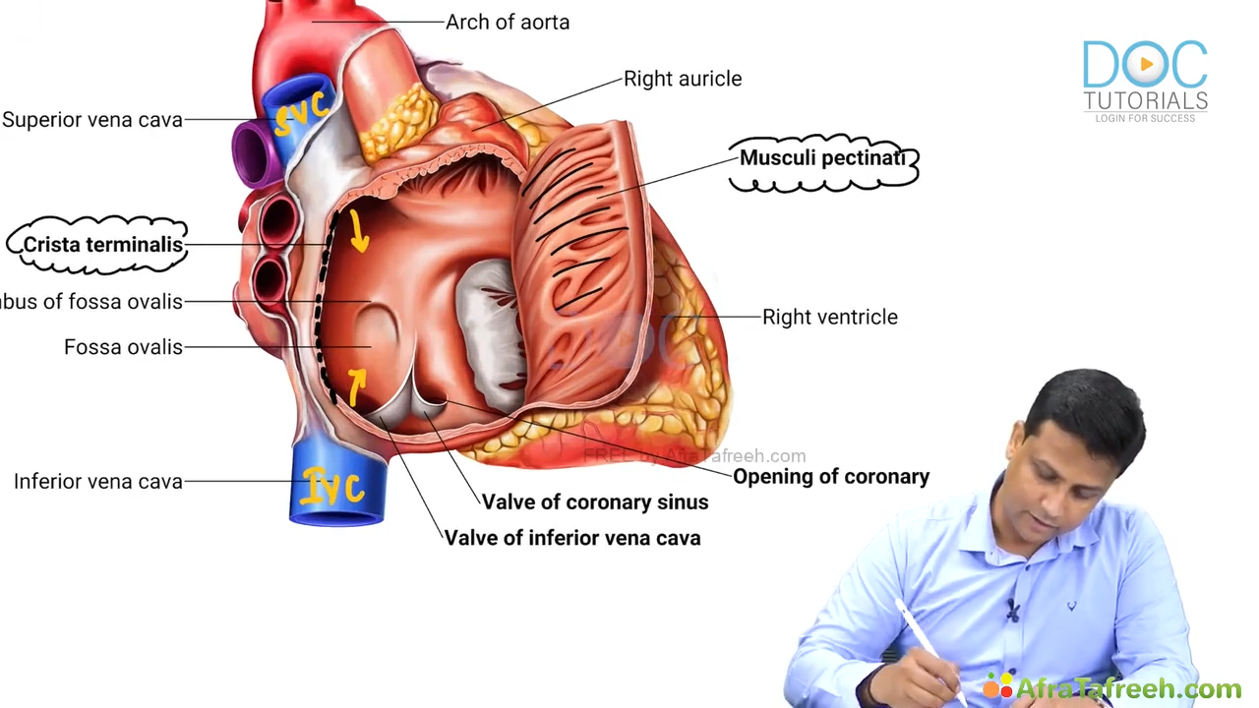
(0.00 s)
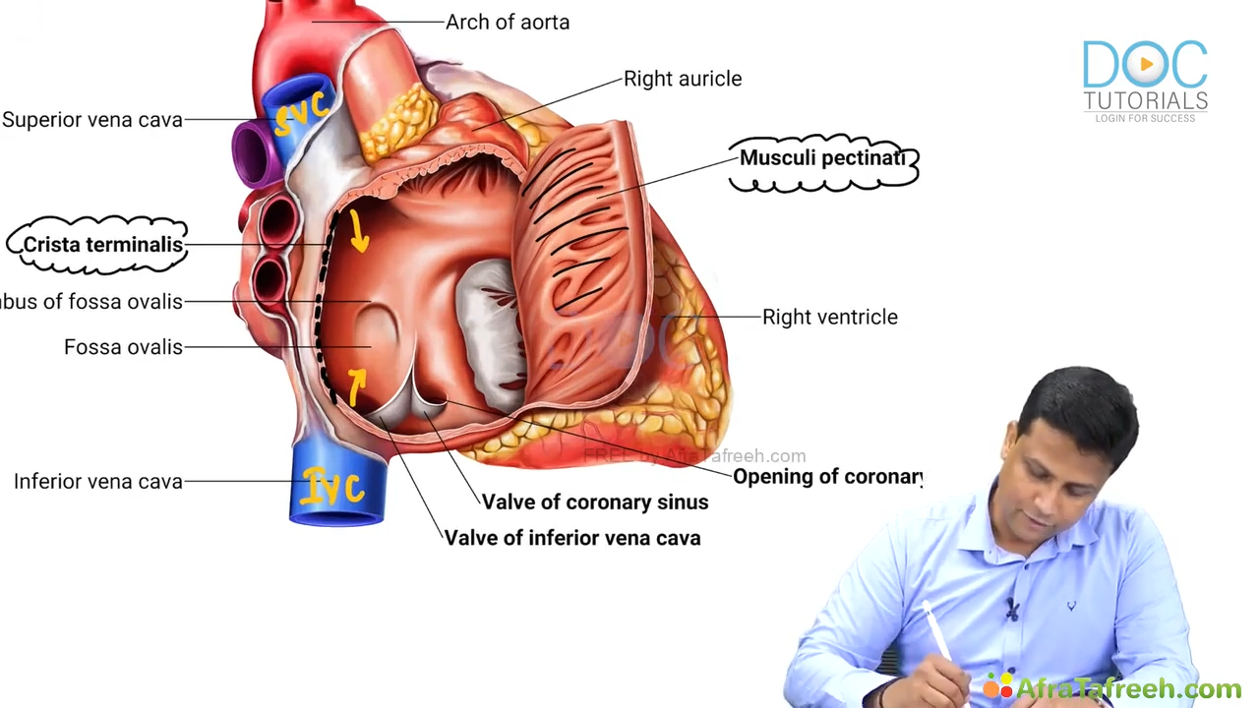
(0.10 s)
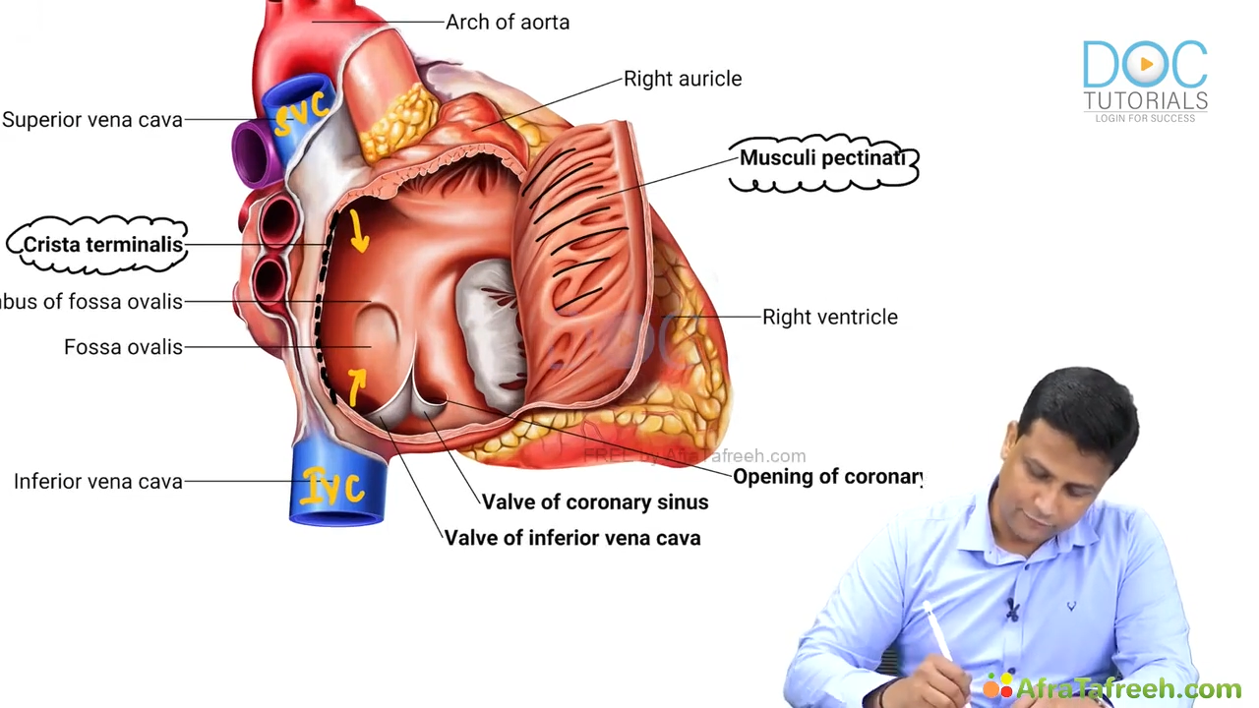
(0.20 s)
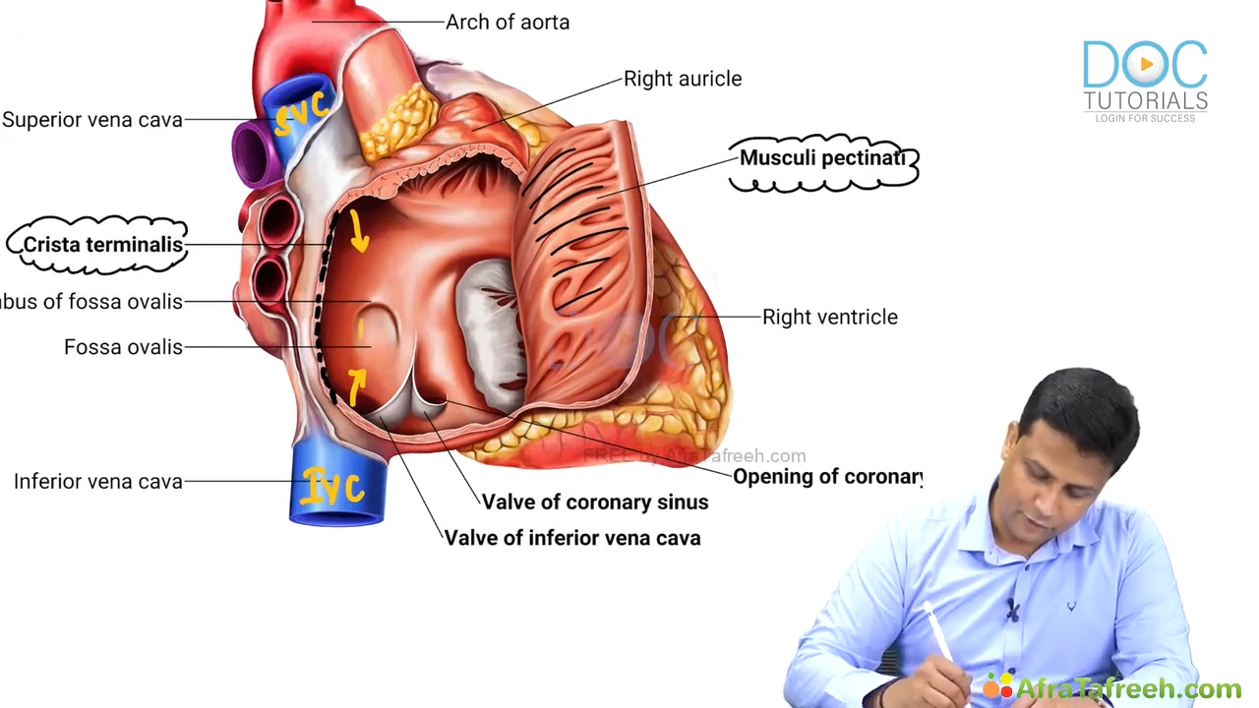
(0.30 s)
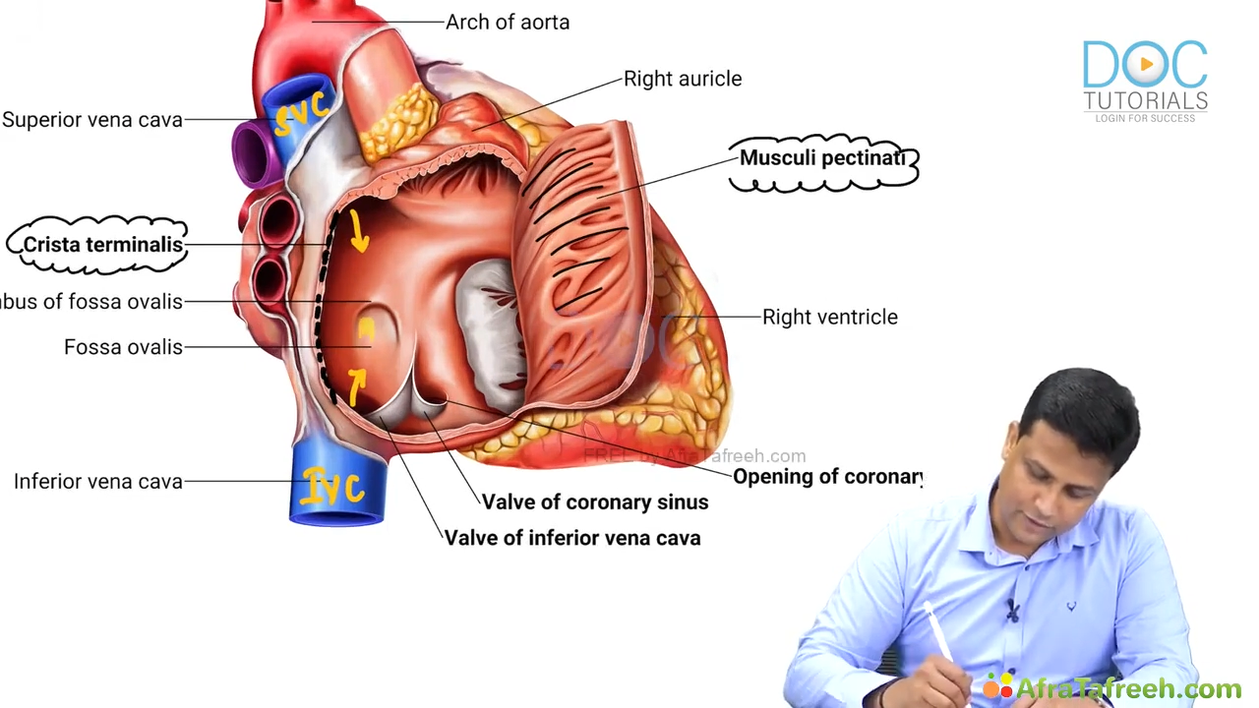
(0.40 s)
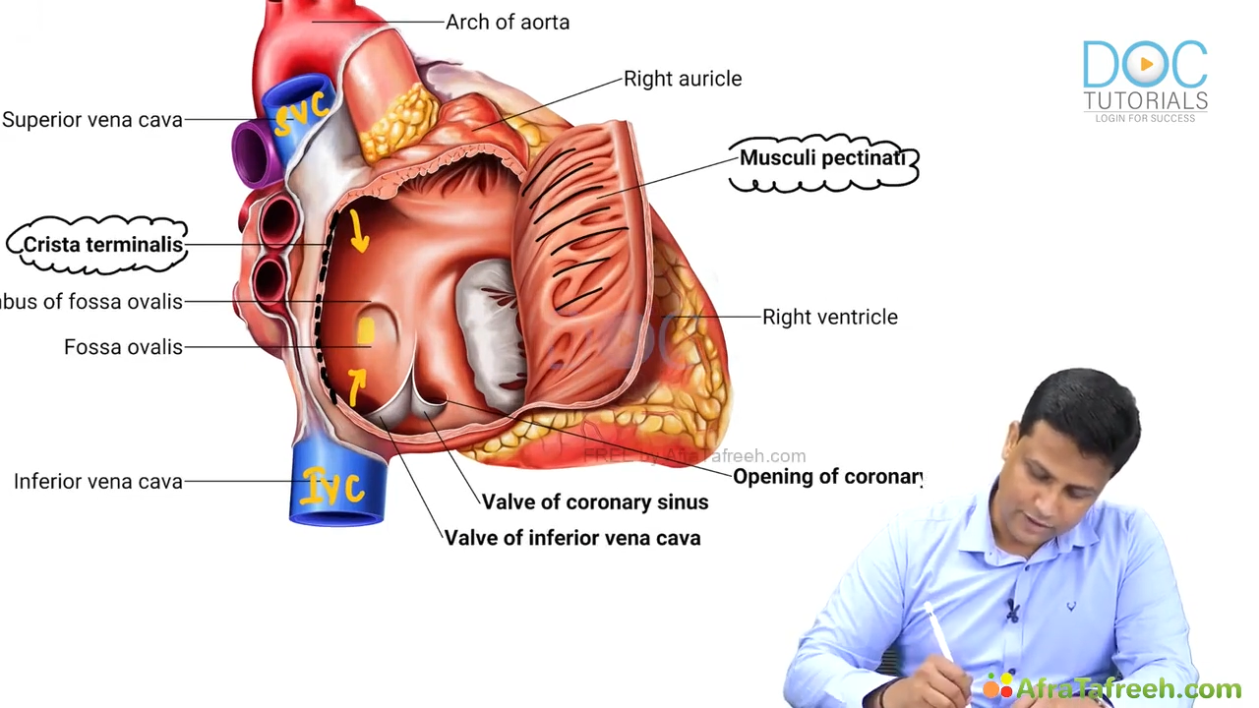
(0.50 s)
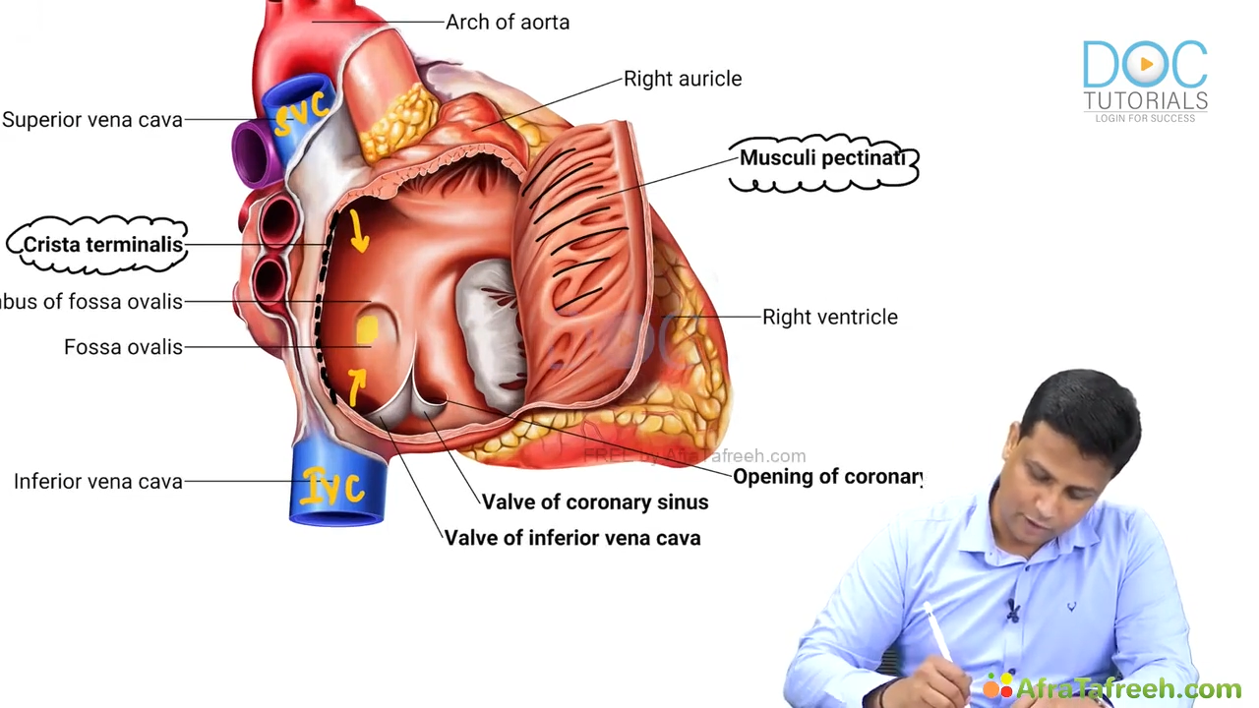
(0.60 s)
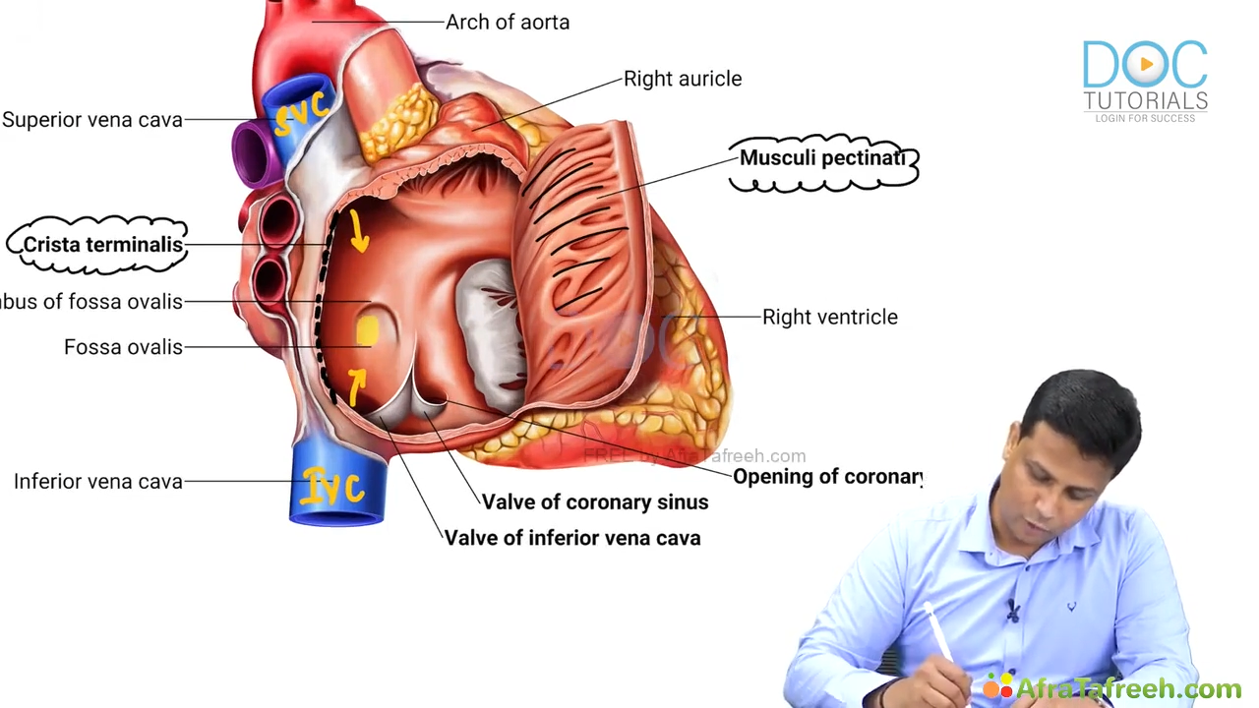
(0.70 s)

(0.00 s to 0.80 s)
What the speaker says: fossa